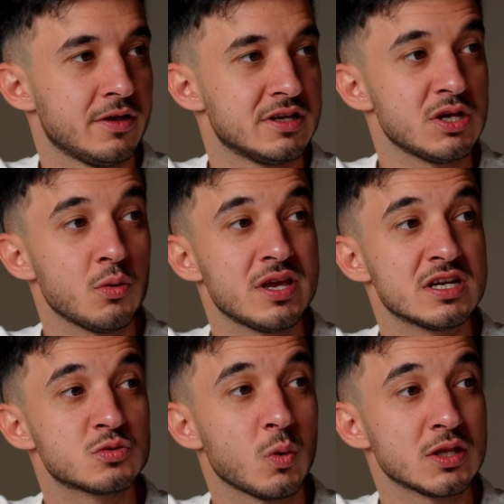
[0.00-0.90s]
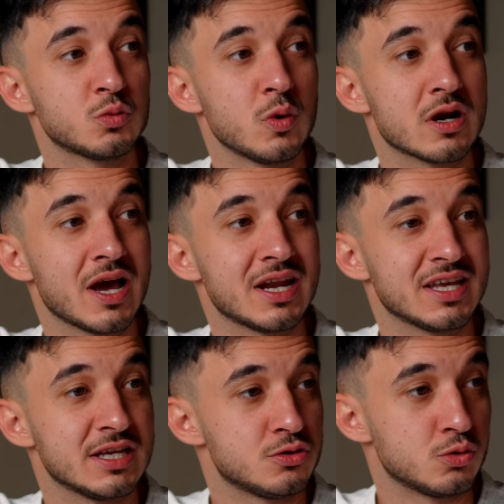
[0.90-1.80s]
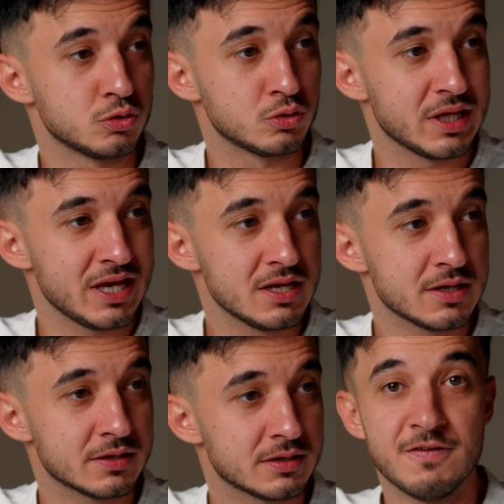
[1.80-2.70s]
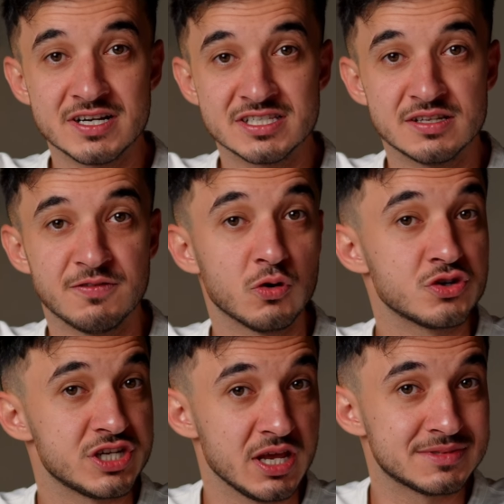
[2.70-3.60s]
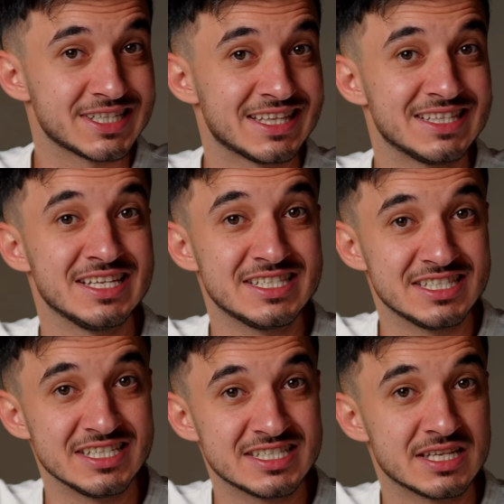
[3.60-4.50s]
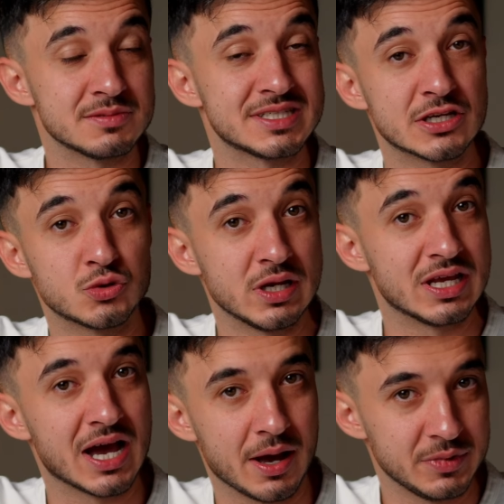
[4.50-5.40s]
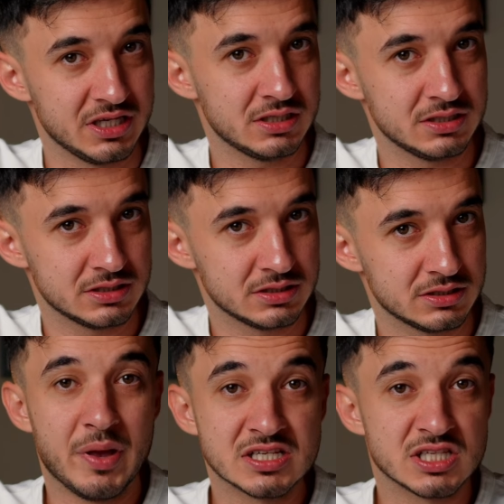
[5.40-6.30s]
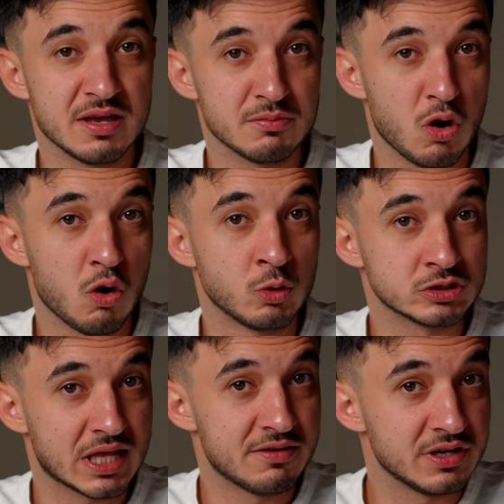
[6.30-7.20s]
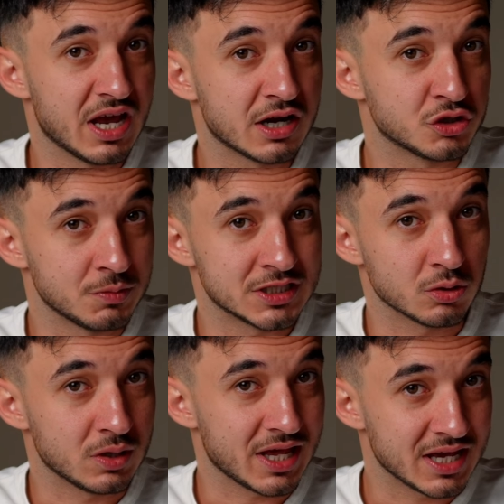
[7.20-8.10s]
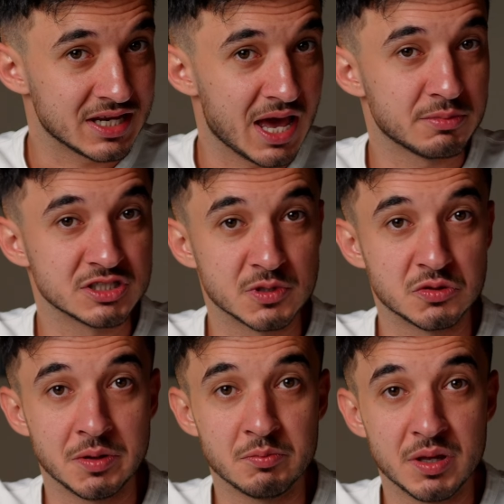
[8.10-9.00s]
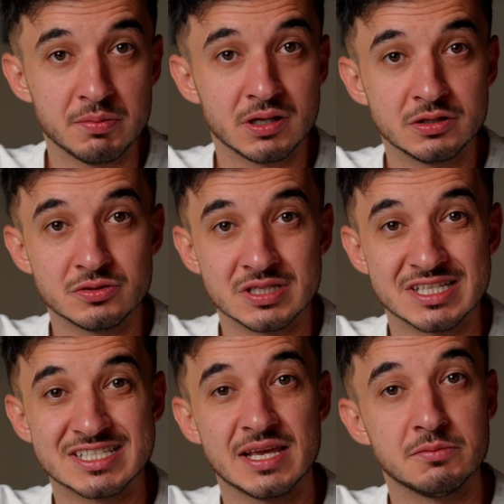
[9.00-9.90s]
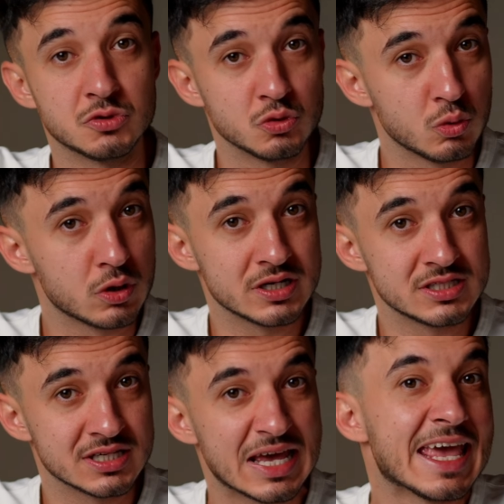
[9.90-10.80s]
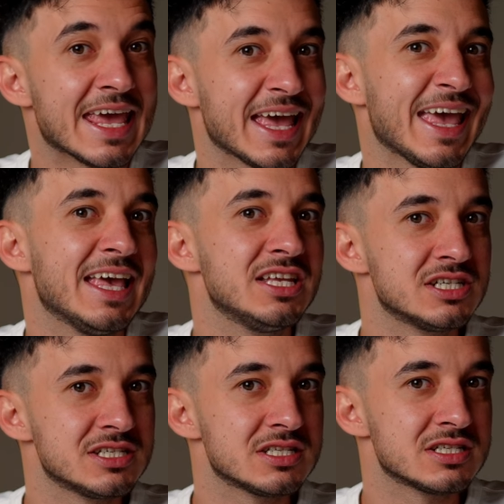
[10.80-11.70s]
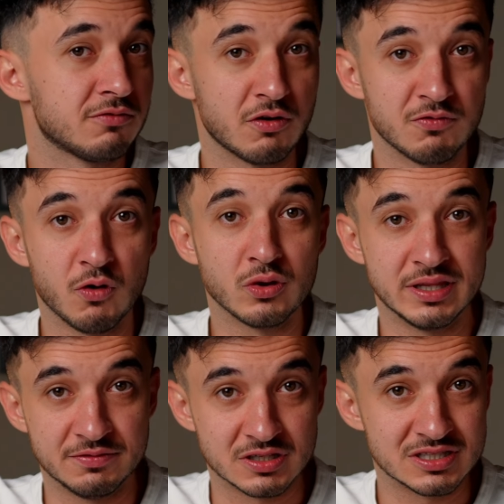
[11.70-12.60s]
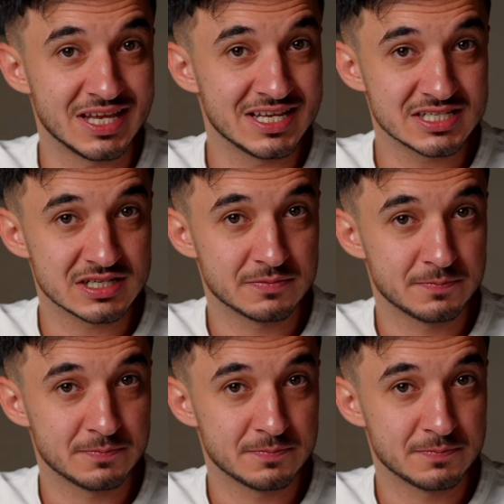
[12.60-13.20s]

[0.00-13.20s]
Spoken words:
So here's what we're gonna get through today. First, the 4 shapes that these systems actually come in, because almost every argument online happens between people using the same 2 words, AI agents, for 4 different things.